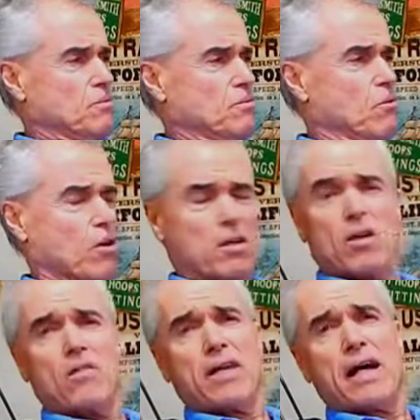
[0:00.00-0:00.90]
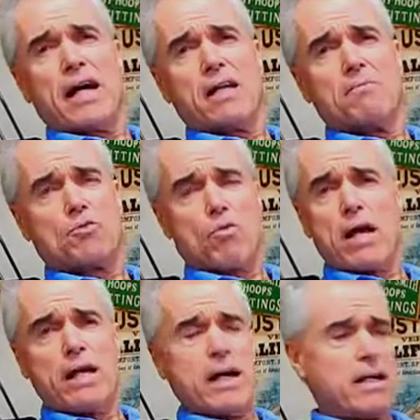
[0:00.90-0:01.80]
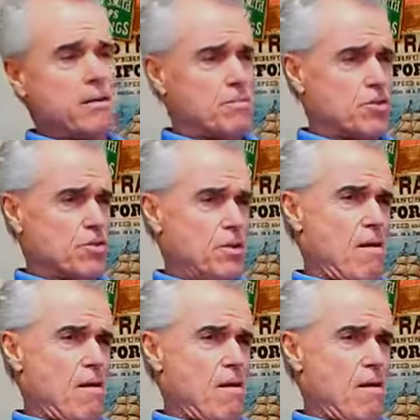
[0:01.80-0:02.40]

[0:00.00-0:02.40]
More clothing items, rain items.